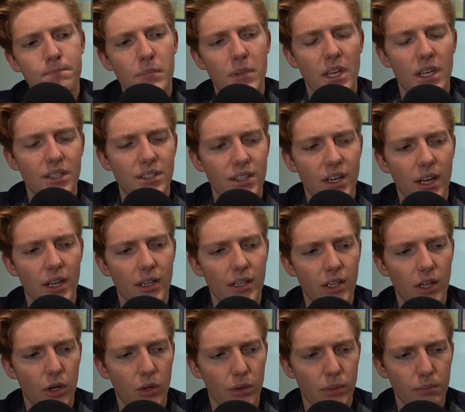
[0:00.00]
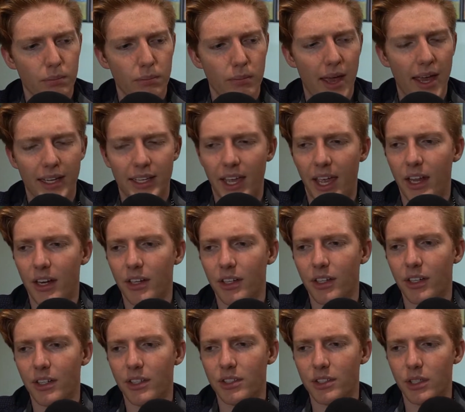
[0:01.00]
he said, Matt
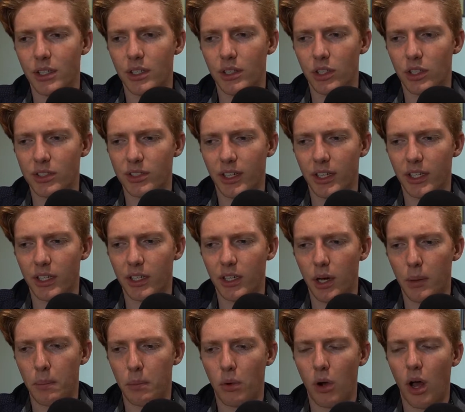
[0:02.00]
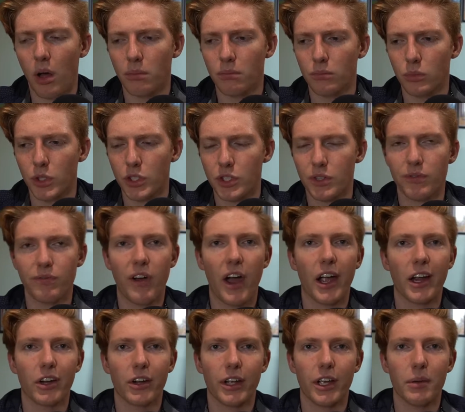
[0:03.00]
Canada it looks like a problem. We should
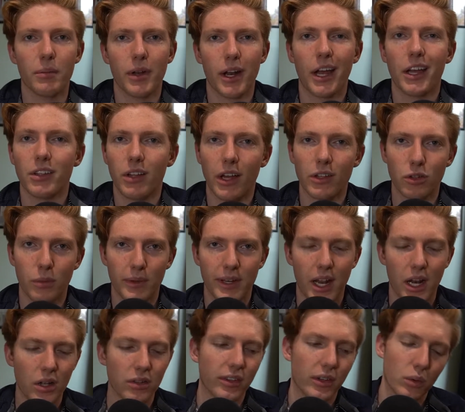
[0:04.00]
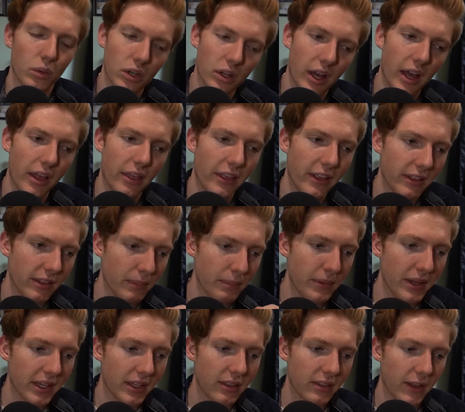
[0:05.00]
fire him. And I told my dad, I was like, well, I think the
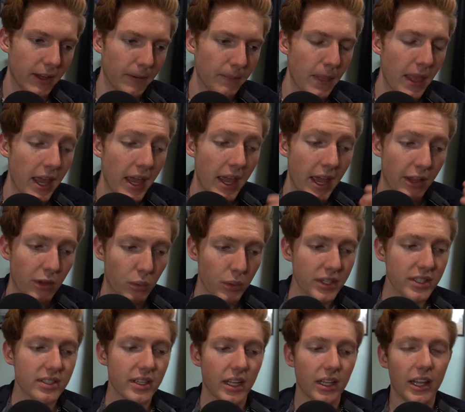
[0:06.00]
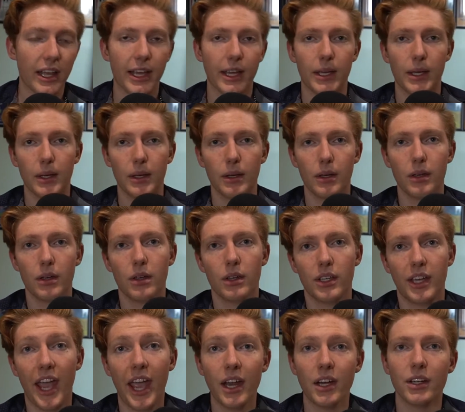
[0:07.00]
big thing, and the reason I like
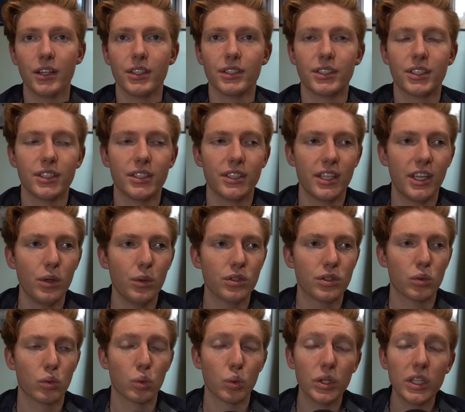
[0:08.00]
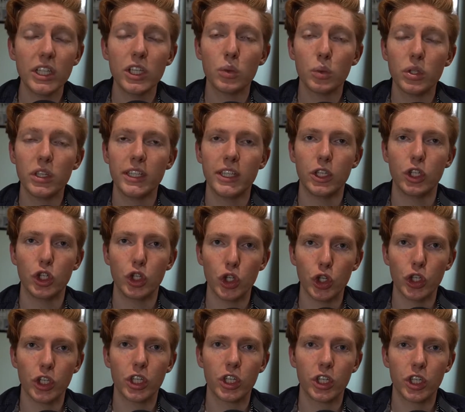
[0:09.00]
Canada is because he was a really, really
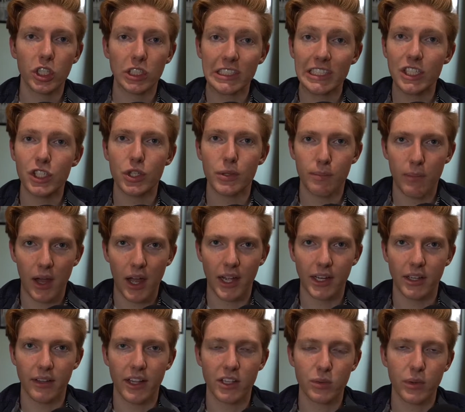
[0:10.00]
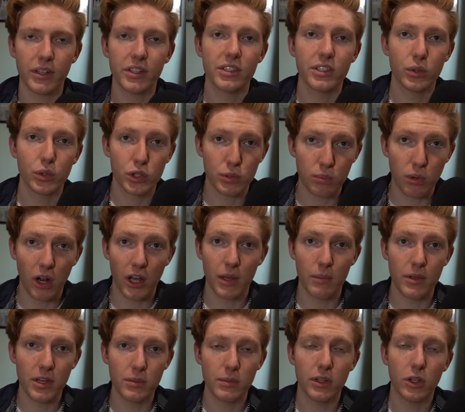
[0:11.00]
good collegiate mind. And that's why the Steelers brought
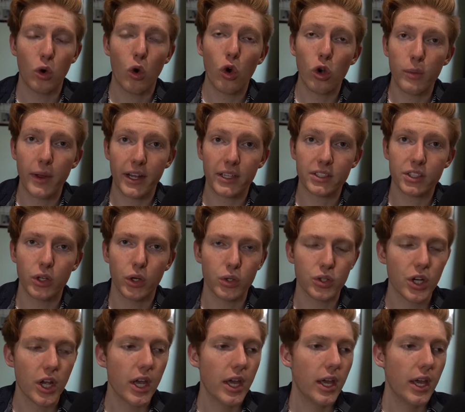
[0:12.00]
him in to be the quarterback's coach.